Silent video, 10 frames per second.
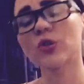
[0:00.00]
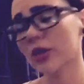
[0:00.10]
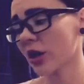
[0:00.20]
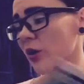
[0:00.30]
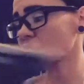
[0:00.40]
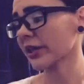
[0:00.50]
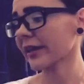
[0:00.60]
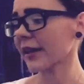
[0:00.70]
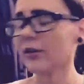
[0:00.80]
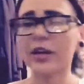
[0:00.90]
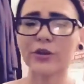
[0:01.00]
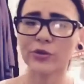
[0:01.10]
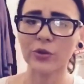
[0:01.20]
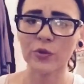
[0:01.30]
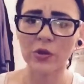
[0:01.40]
you could go check that out at
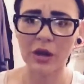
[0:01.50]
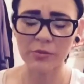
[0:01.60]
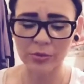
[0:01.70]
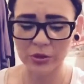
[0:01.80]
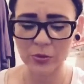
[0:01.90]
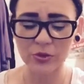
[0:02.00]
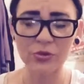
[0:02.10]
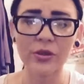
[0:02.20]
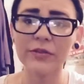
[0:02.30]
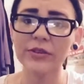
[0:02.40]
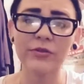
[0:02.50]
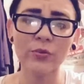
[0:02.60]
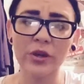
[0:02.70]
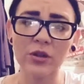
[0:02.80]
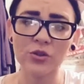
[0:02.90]
your local comic book stores, or even if you
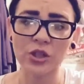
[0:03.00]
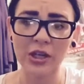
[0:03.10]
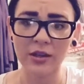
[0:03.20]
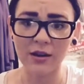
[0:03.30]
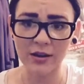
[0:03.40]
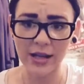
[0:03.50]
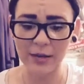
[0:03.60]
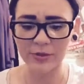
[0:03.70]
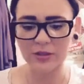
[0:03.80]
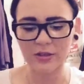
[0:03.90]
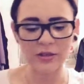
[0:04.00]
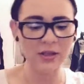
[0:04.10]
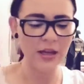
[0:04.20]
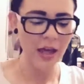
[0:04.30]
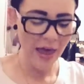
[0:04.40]
want to go check it on Amazon.
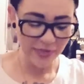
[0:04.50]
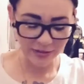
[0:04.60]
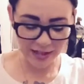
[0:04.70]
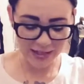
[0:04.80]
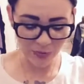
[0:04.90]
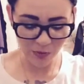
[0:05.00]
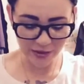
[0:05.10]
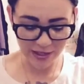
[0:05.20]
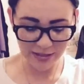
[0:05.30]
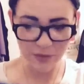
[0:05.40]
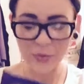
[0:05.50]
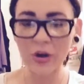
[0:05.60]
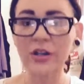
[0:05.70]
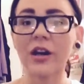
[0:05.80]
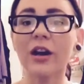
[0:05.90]
The last one that is a
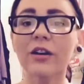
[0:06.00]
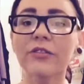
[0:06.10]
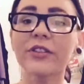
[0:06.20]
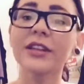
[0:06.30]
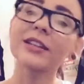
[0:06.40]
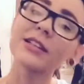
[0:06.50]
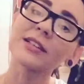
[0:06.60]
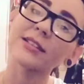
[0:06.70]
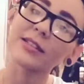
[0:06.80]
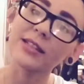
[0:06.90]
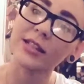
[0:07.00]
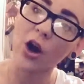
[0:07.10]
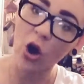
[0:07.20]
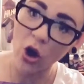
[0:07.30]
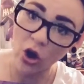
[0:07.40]
part of the DC
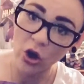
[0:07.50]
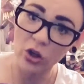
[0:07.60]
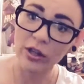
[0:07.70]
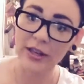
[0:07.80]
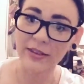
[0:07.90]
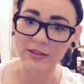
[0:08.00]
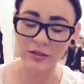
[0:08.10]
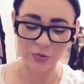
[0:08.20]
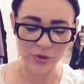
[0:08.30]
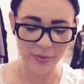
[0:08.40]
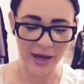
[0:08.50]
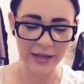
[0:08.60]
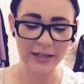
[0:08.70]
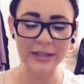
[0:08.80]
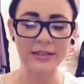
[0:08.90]
haul in this
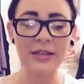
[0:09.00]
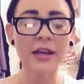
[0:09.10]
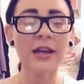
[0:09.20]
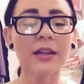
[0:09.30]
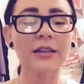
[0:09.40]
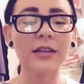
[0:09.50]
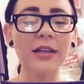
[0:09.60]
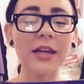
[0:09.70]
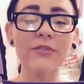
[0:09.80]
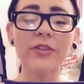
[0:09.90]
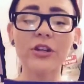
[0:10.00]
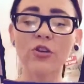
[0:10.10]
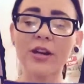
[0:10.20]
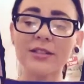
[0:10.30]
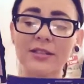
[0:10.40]
3-pack is the Infinite
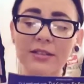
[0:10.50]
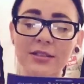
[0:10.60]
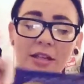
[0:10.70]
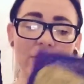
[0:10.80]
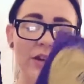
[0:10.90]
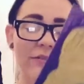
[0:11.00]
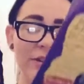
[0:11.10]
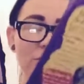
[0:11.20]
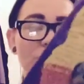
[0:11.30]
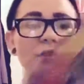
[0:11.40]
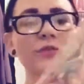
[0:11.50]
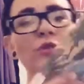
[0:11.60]
Crisis is Here, Adventures of